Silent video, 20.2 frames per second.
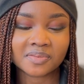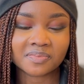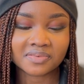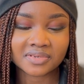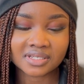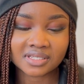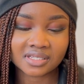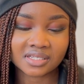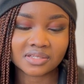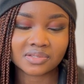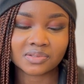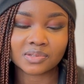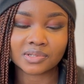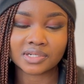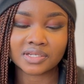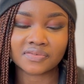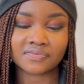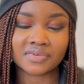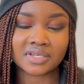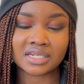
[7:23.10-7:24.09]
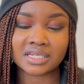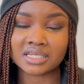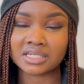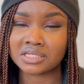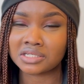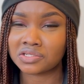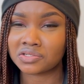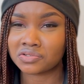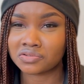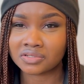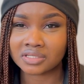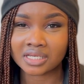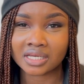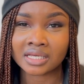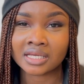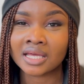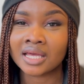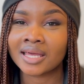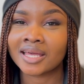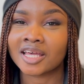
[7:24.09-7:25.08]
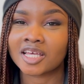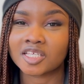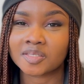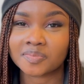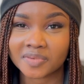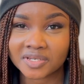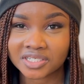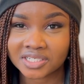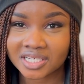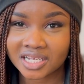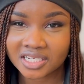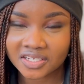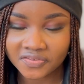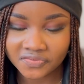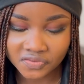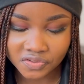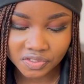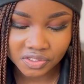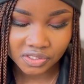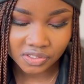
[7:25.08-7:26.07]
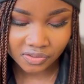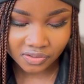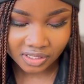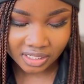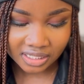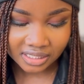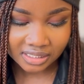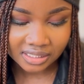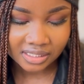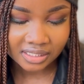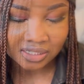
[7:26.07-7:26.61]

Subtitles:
places to live in the UK, especially for students.